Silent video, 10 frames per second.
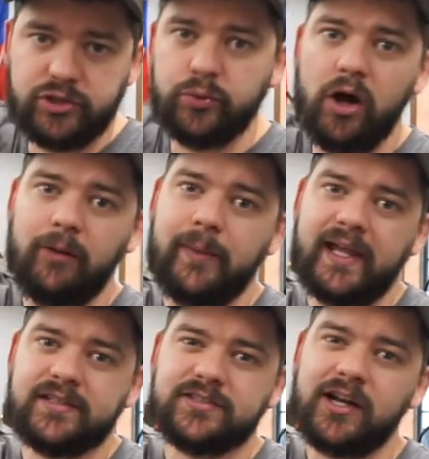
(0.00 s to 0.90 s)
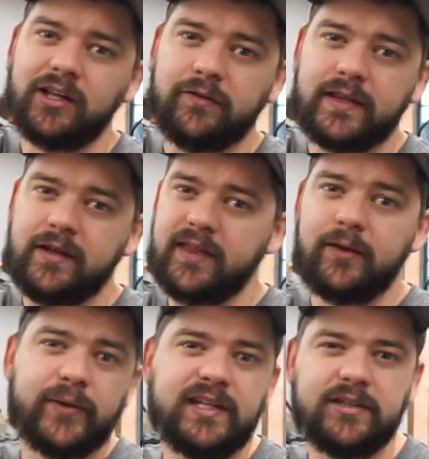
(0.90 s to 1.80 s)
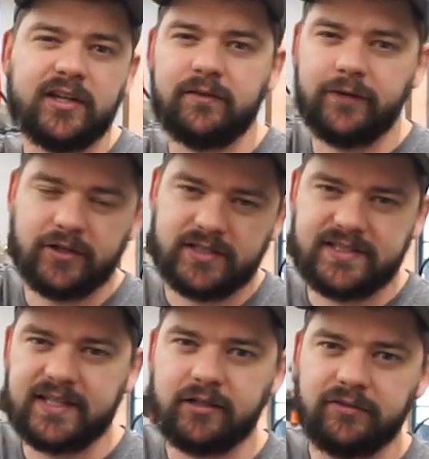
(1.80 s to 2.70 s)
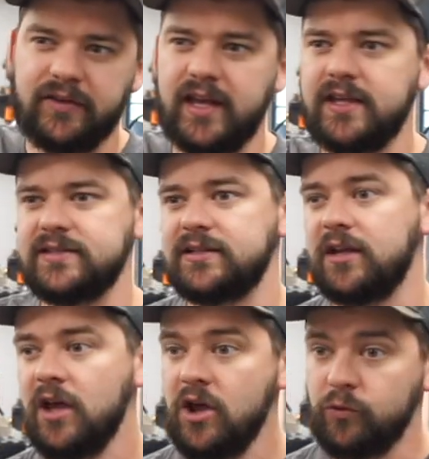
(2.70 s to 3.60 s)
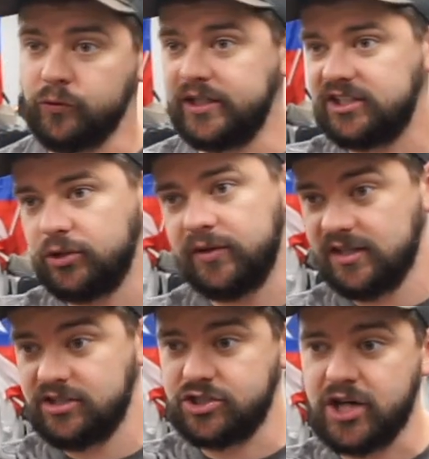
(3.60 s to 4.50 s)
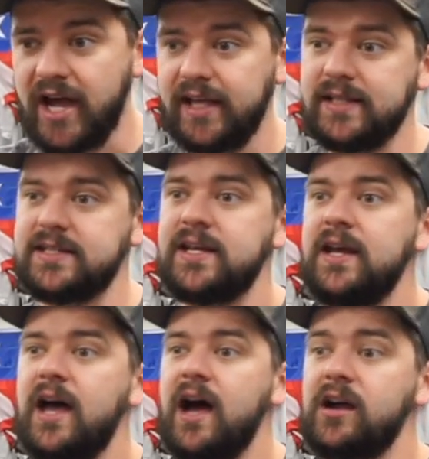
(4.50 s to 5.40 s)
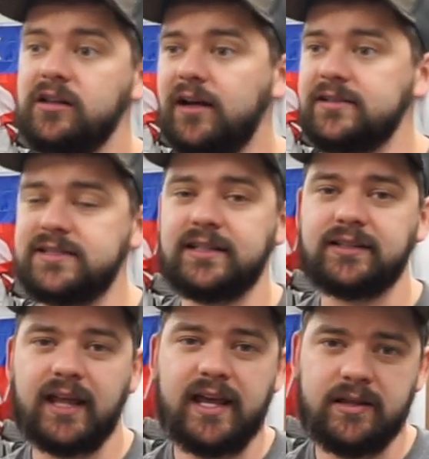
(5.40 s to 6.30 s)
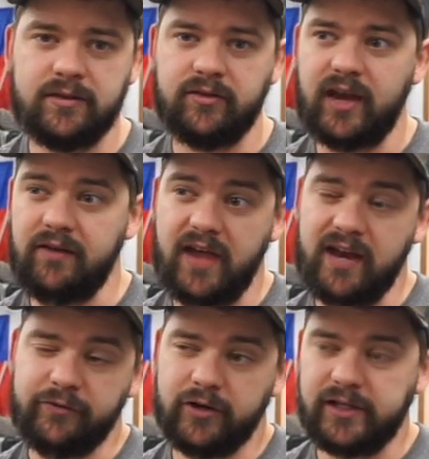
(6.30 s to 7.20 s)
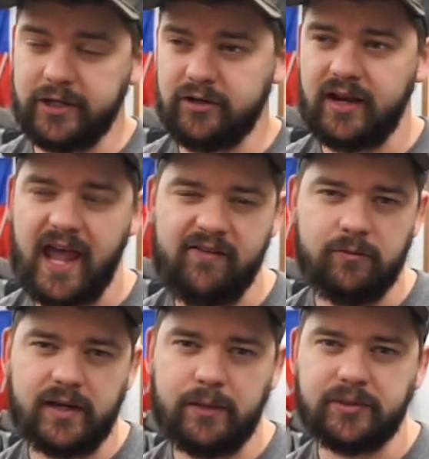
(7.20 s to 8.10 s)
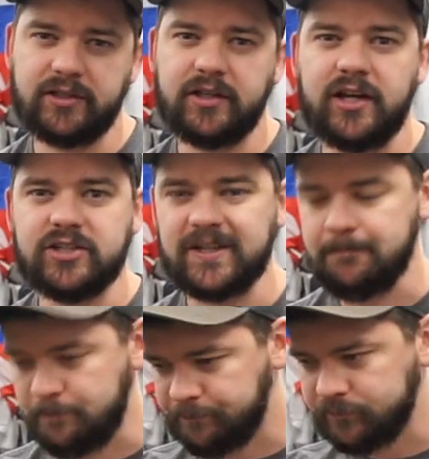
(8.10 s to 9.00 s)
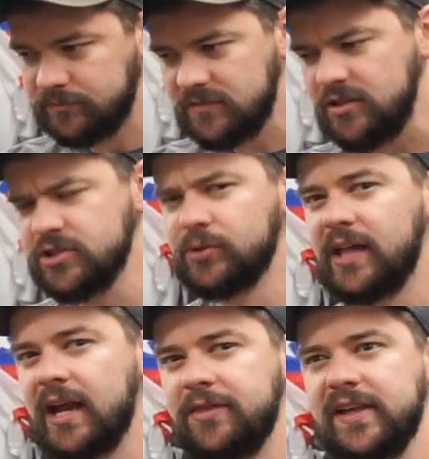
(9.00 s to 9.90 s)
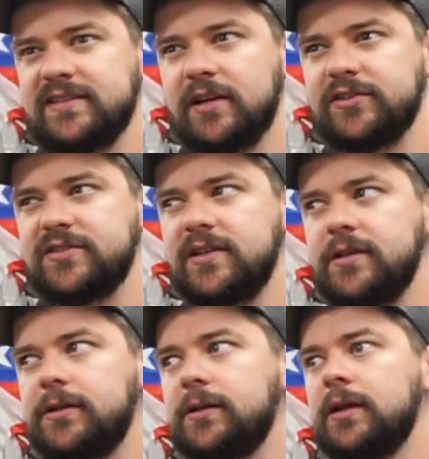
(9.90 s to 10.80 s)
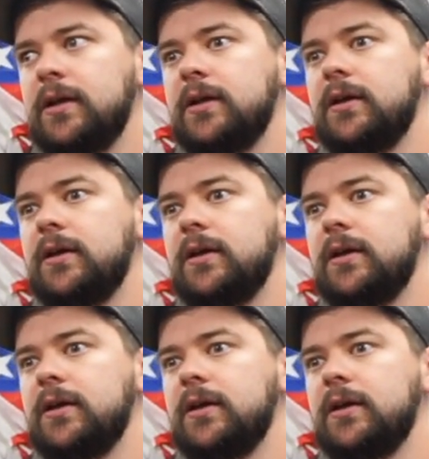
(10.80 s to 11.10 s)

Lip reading: dual bandsaw over there that we need to convert to single phase, and redoing this giant clausing lathe that I've had for a year that I haven't been able to touch. And so a lot of things that are still